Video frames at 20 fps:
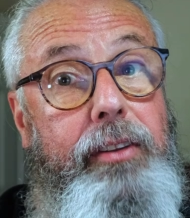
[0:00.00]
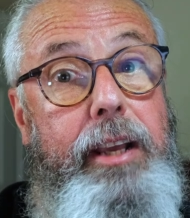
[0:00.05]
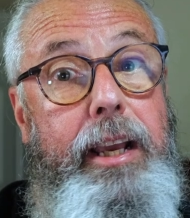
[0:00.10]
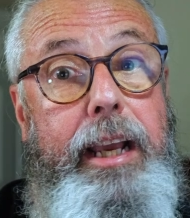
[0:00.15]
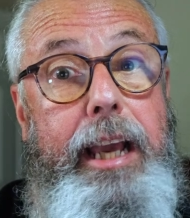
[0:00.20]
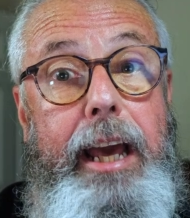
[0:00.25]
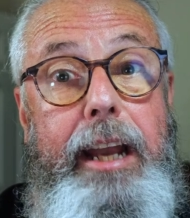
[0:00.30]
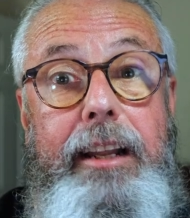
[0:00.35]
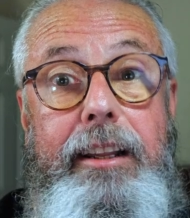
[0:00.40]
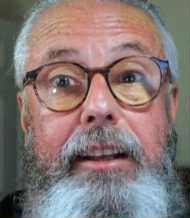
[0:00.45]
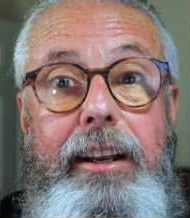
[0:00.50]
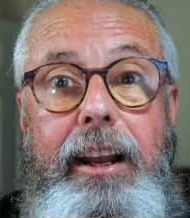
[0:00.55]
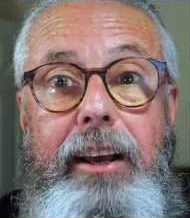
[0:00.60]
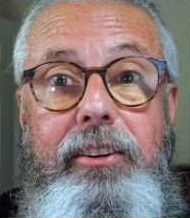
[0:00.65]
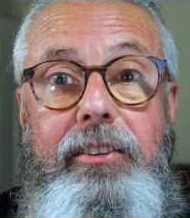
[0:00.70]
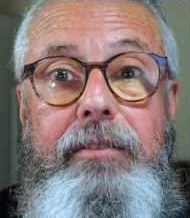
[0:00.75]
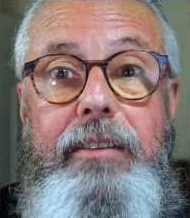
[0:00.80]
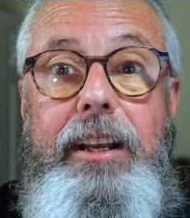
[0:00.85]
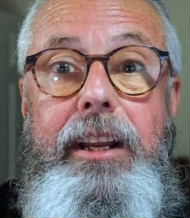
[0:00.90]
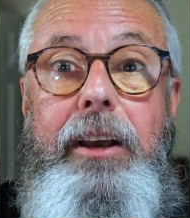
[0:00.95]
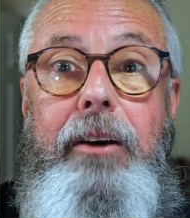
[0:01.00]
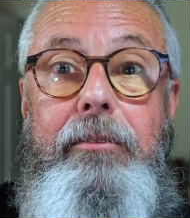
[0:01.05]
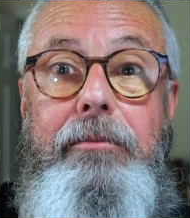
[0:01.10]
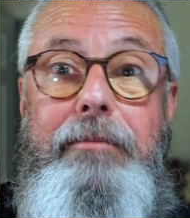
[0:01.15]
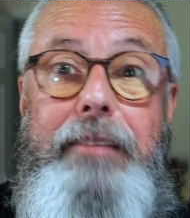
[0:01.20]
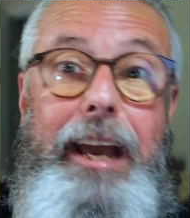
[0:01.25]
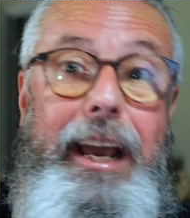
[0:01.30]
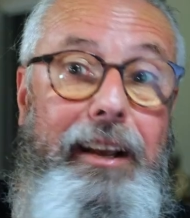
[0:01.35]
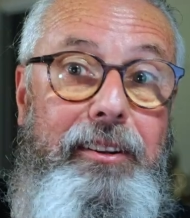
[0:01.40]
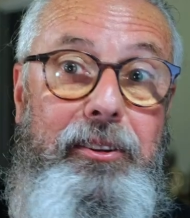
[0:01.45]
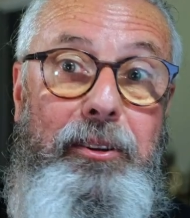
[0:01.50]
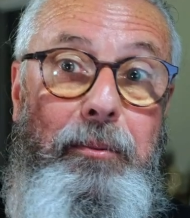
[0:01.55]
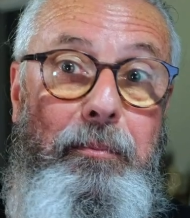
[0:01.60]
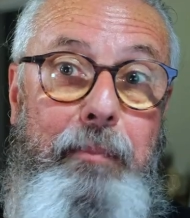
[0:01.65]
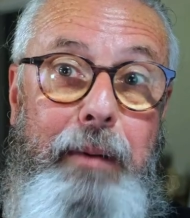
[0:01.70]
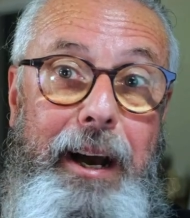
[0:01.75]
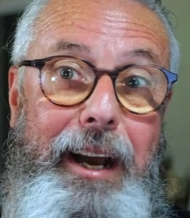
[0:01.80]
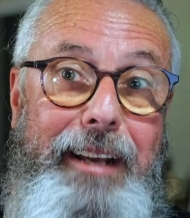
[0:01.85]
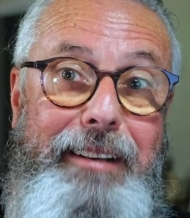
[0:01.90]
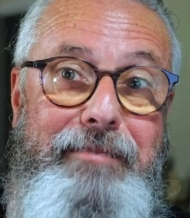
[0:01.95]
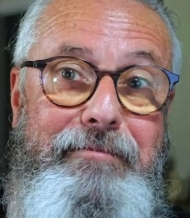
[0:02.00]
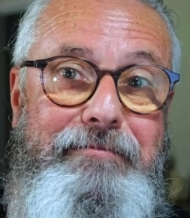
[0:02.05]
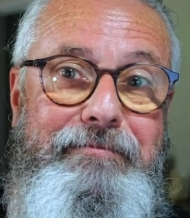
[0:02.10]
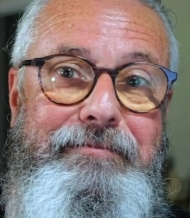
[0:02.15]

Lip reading: you again in the next video. Thanks. Bye.